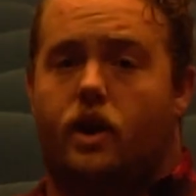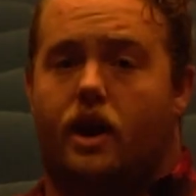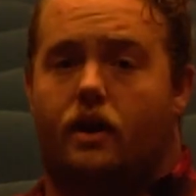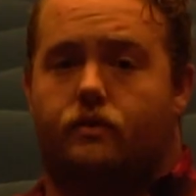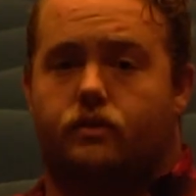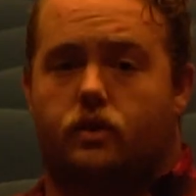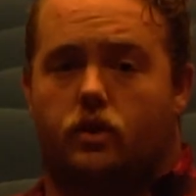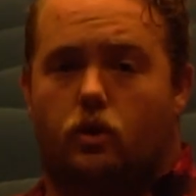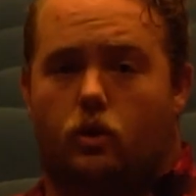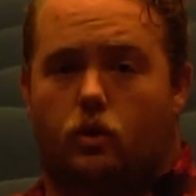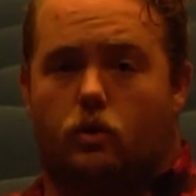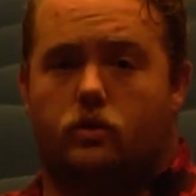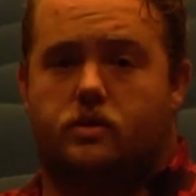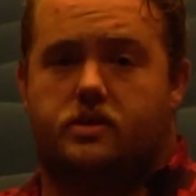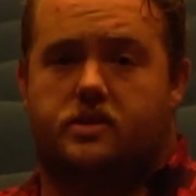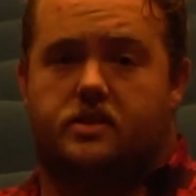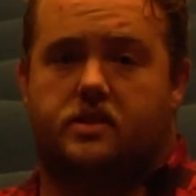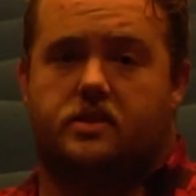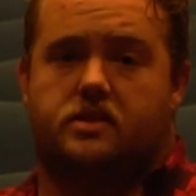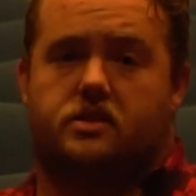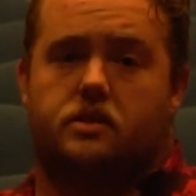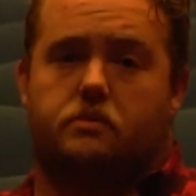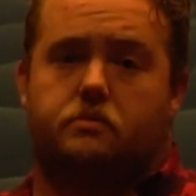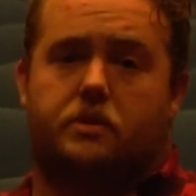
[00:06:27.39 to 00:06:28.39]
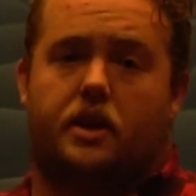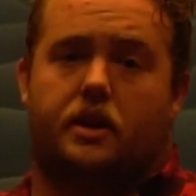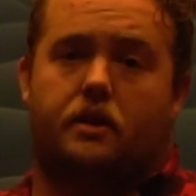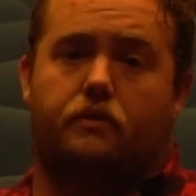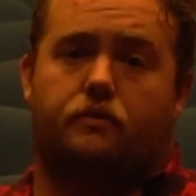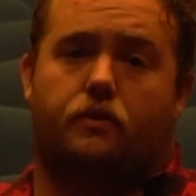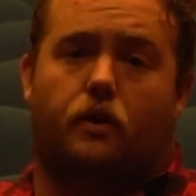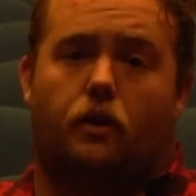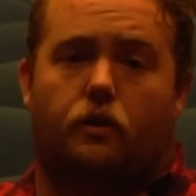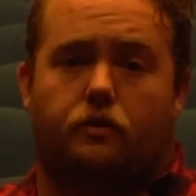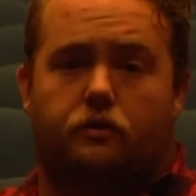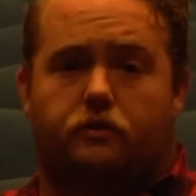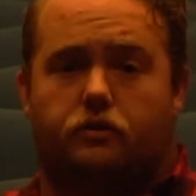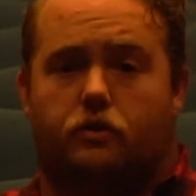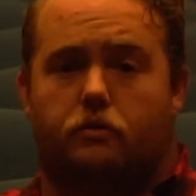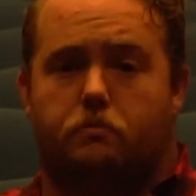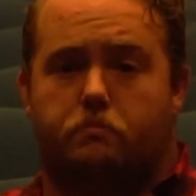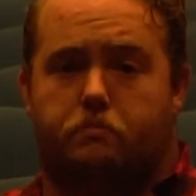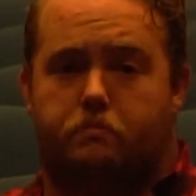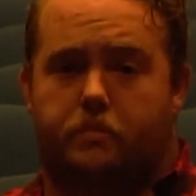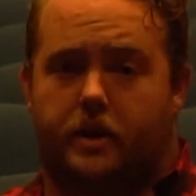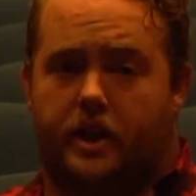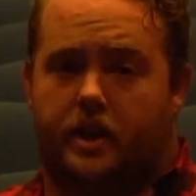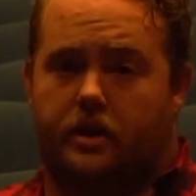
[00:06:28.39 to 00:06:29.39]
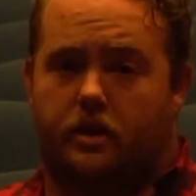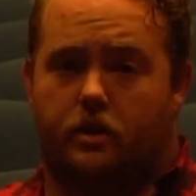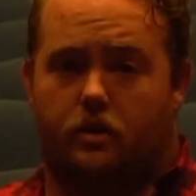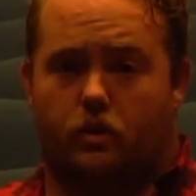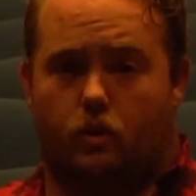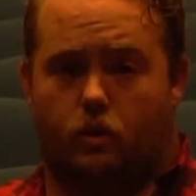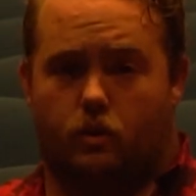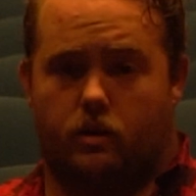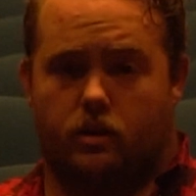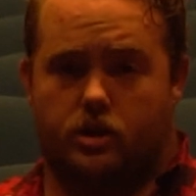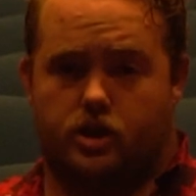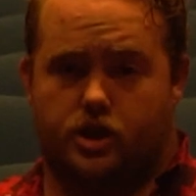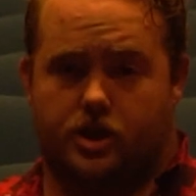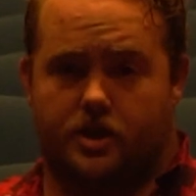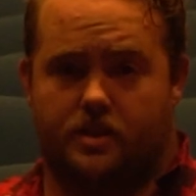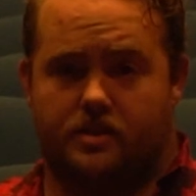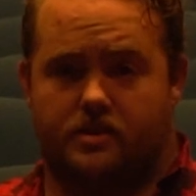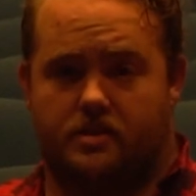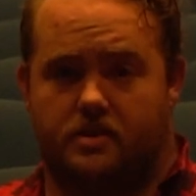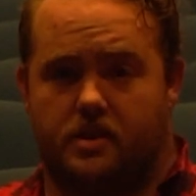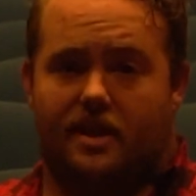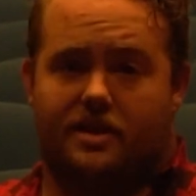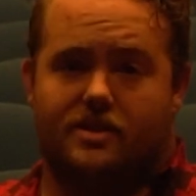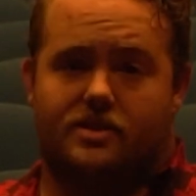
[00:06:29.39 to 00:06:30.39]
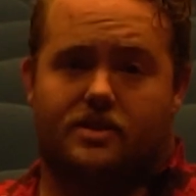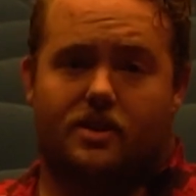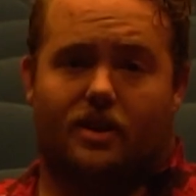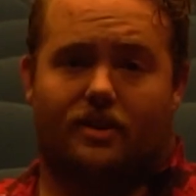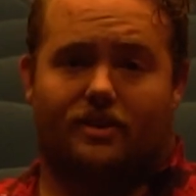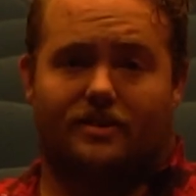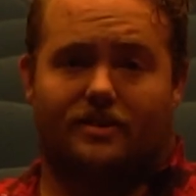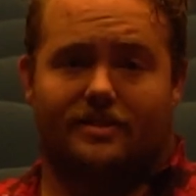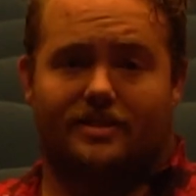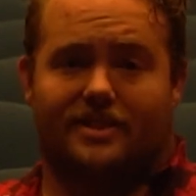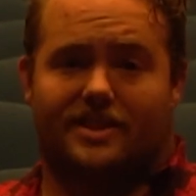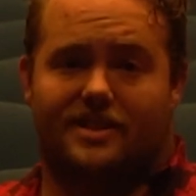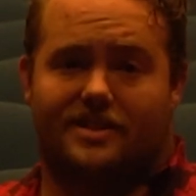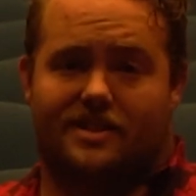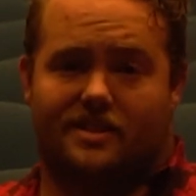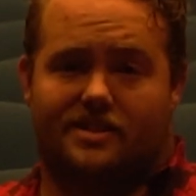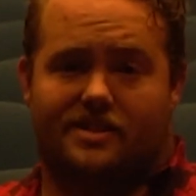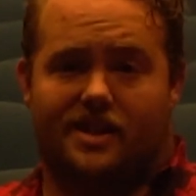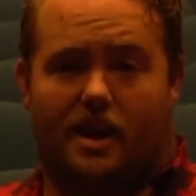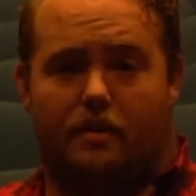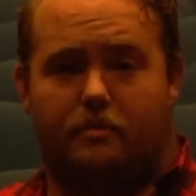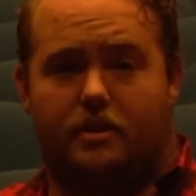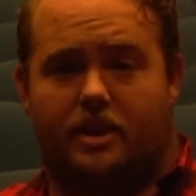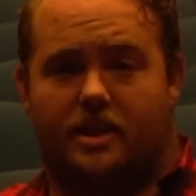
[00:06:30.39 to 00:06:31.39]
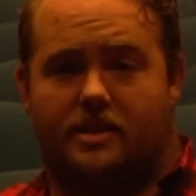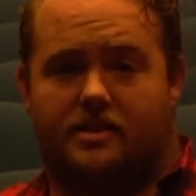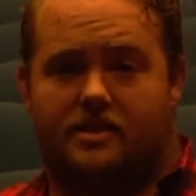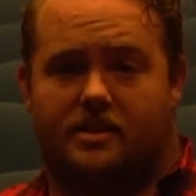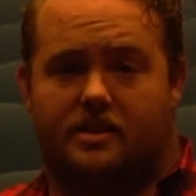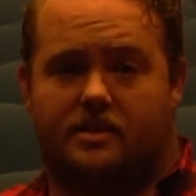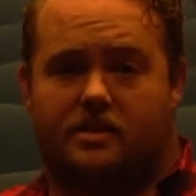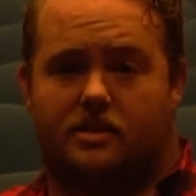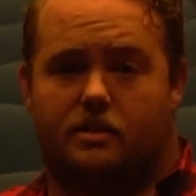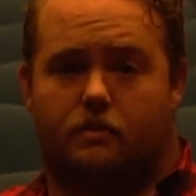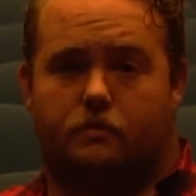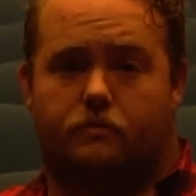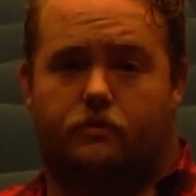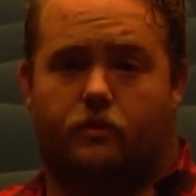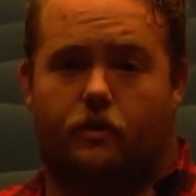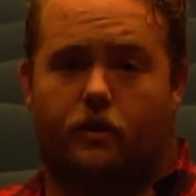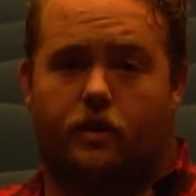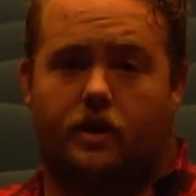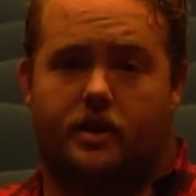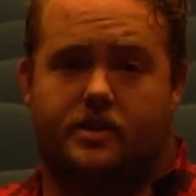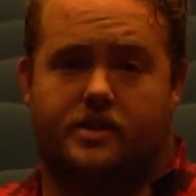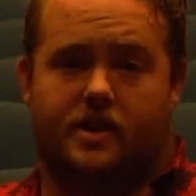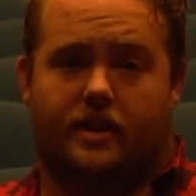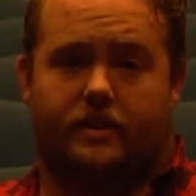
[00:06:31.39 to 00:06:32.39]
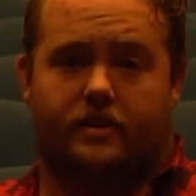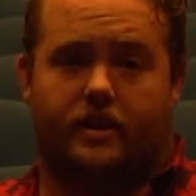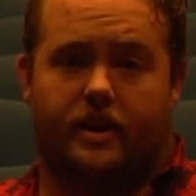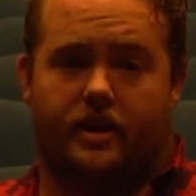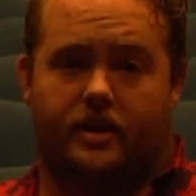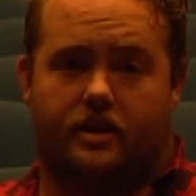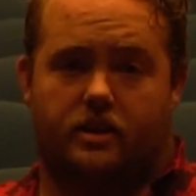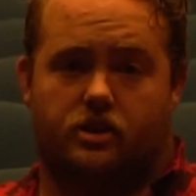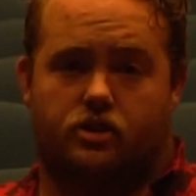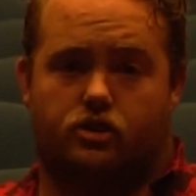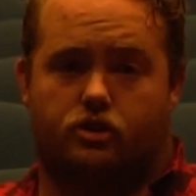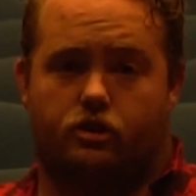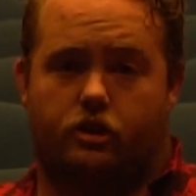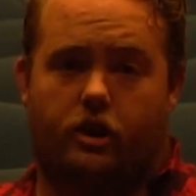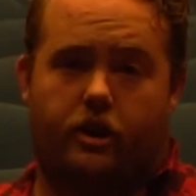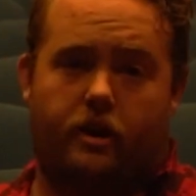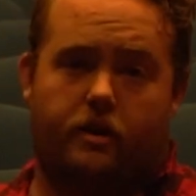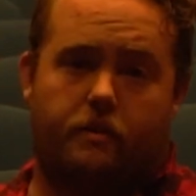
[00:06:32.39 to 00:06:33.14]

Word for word: we have an old system that evolved from bigoted origins and is currently the dominant system for an entire industry.